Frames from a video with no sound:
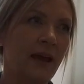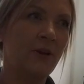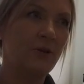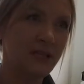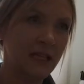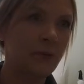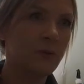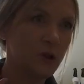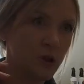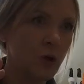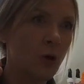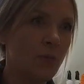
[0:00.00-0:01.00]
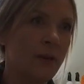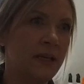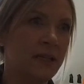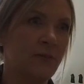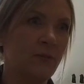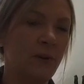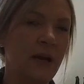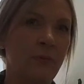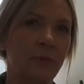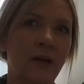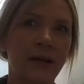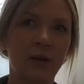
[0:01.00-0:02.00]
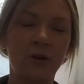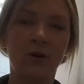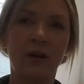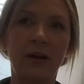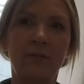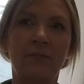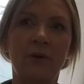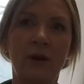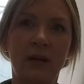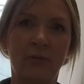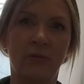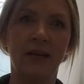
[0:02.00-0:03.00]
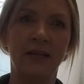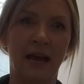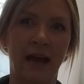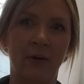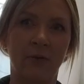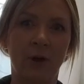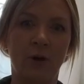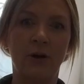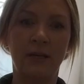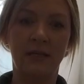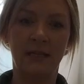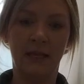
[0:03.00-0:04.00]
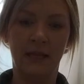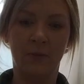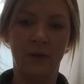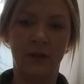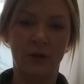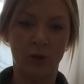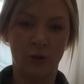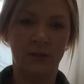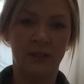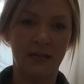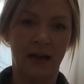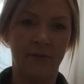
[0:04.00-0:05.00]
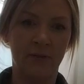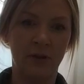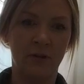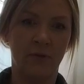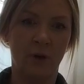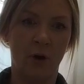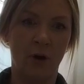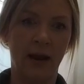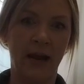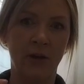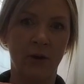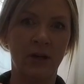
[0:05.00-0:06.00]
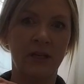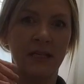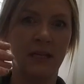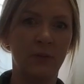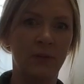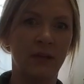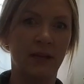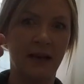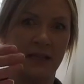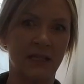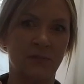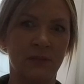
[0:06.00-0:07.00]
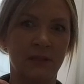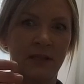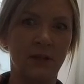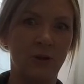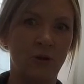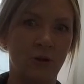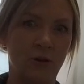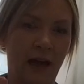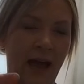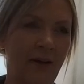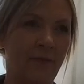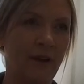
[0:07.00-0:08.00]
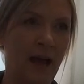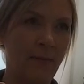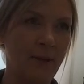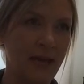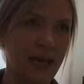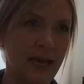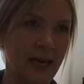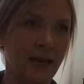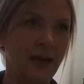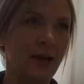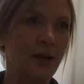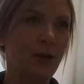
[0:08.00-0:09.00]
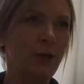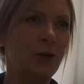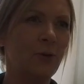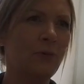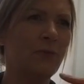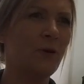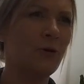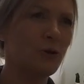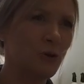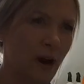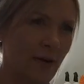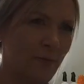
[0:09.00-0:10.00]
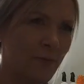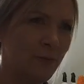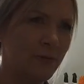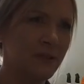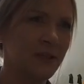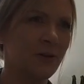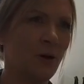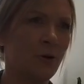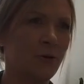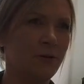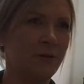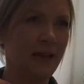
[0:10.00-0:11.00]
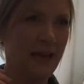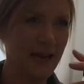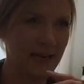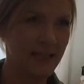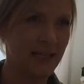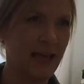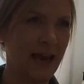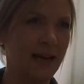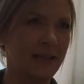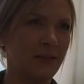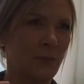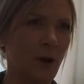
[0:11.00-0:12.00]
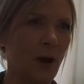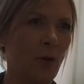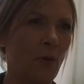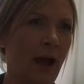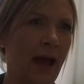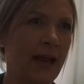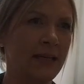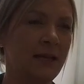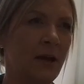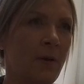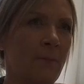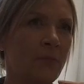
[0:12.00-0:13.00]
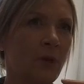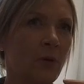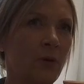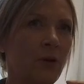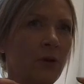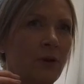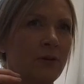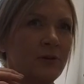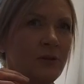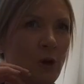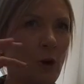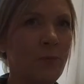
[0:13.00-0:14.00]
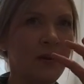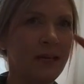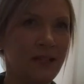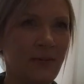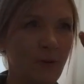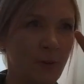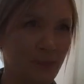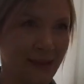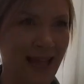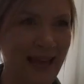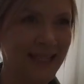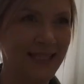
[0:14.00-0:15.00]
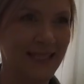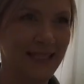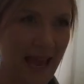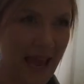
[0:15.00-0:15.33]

and you're dealing with so many different people, like, you know, if you're in retail, you're only dealing with the 2 staff that you've got and you're only dealing with the customers that you have coming in. You know, we've got travel to go into that as well, and, you know, so many different places